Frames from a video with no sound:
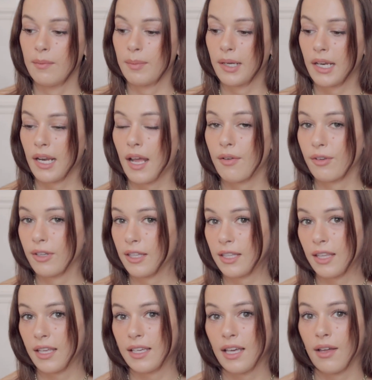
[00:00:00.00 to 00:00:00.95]
but I
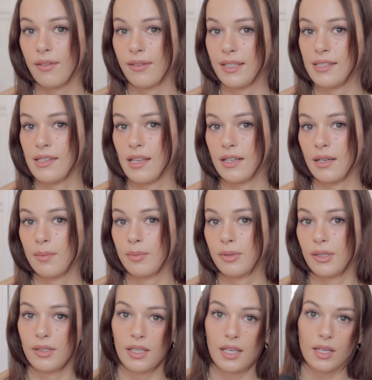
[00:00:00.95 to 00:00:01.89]
really like how these end up
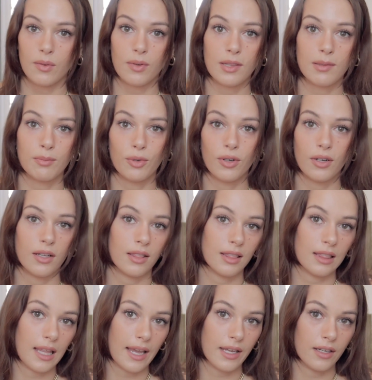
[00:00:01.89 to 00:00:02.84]
looking with more
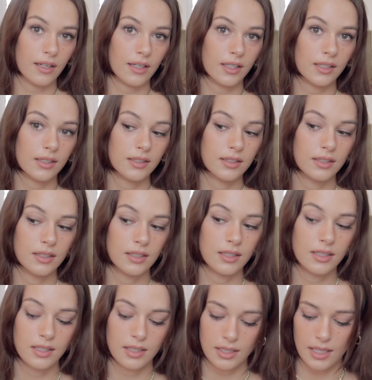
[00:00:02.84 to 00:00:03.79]
layered
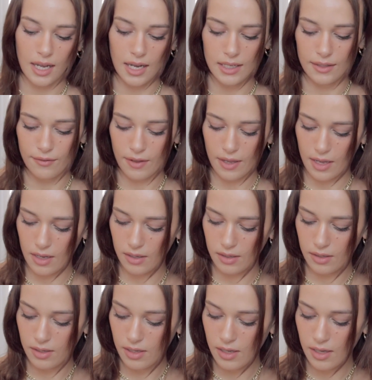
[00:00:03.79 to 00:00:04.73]
kind of
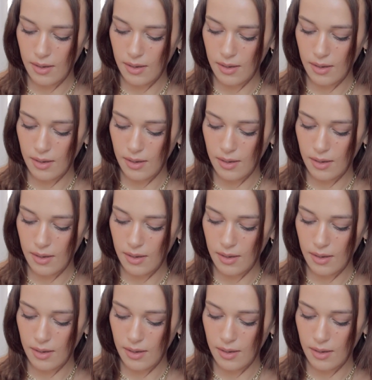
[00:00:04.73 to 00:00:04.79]
hair.